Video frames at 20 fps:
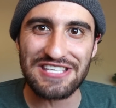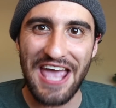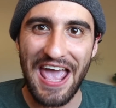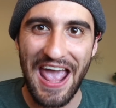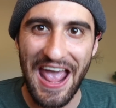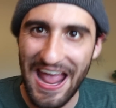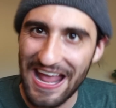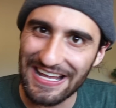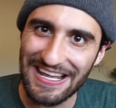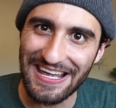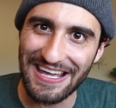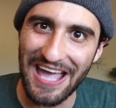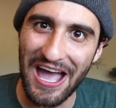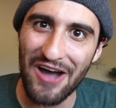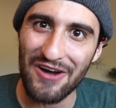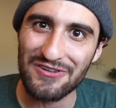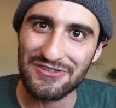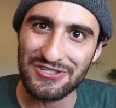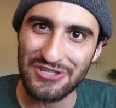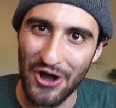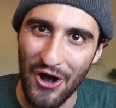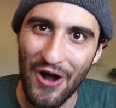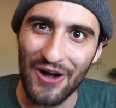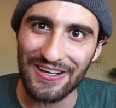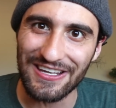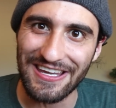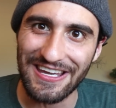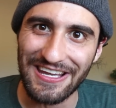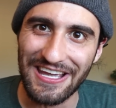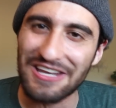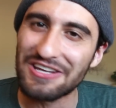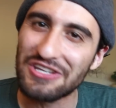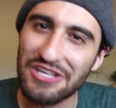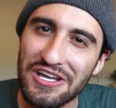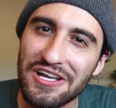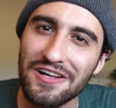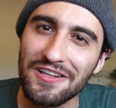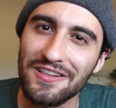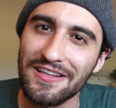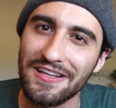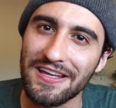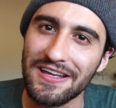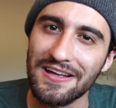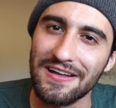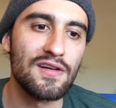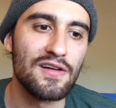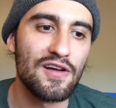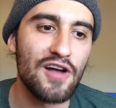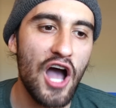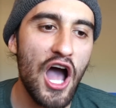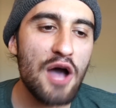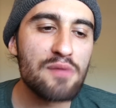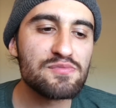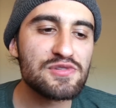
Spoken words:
hanging out talking and giggling? I'm